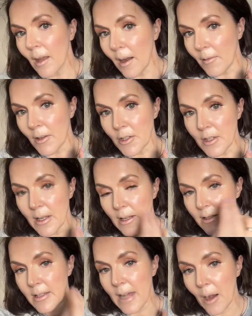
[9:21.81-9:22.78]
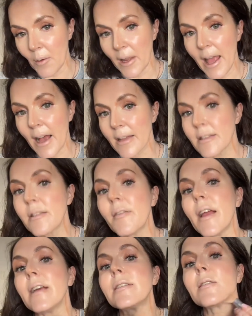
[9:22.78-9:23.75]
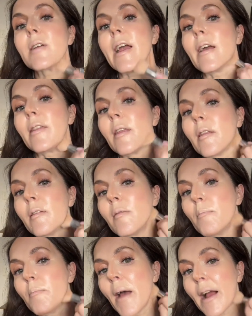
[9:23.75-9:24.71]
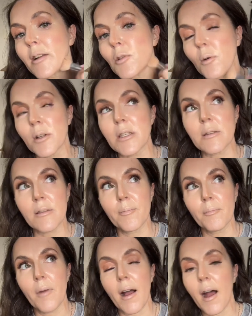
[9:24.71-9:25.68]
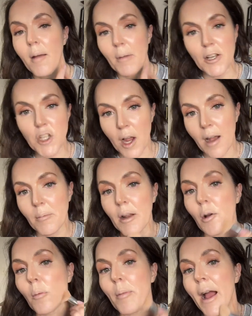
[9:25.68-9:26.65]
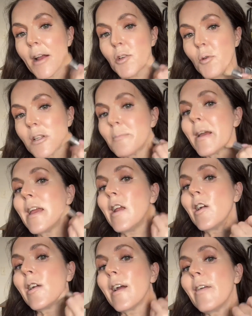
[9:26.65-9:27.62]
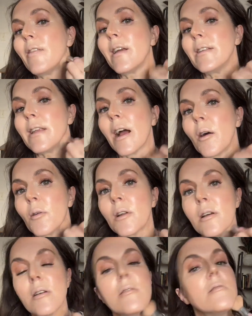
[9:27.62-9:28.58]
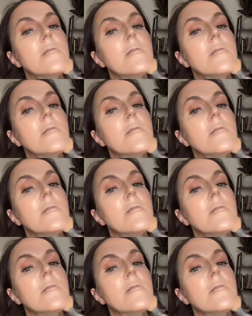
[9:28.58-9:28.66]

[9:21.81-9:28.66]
of a downcast face. Okay, and then back towards, on my jaw, I'm going to go back towards my ear and then down.